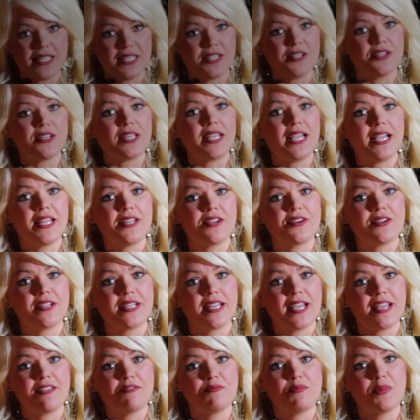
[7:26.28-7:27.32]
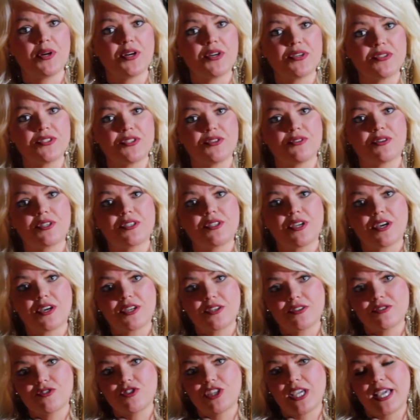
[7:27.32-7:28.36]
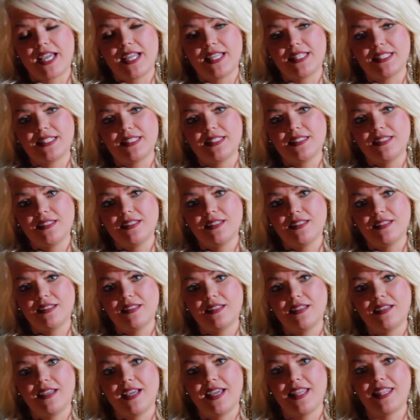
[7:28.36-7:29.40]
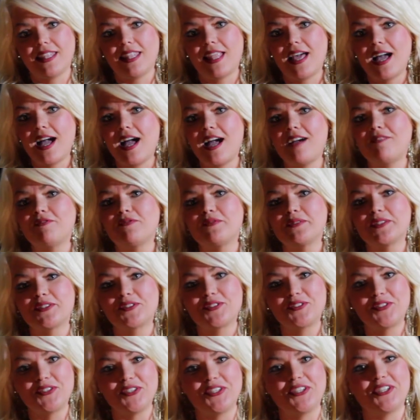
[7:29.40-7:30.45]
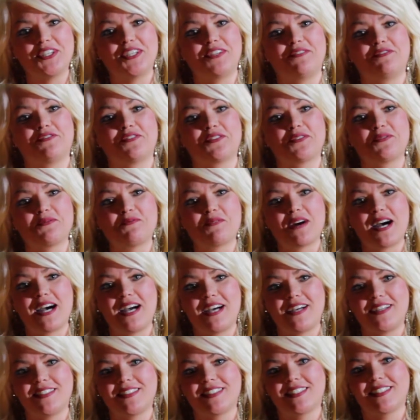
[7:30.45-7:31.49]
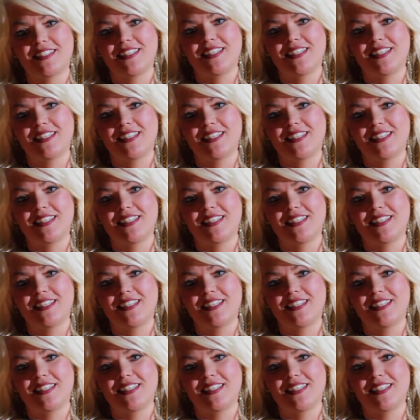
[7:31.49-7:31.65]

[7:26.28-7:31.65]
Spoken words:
a year later and gave birth to our daughter, Jaden, and life was good for a while.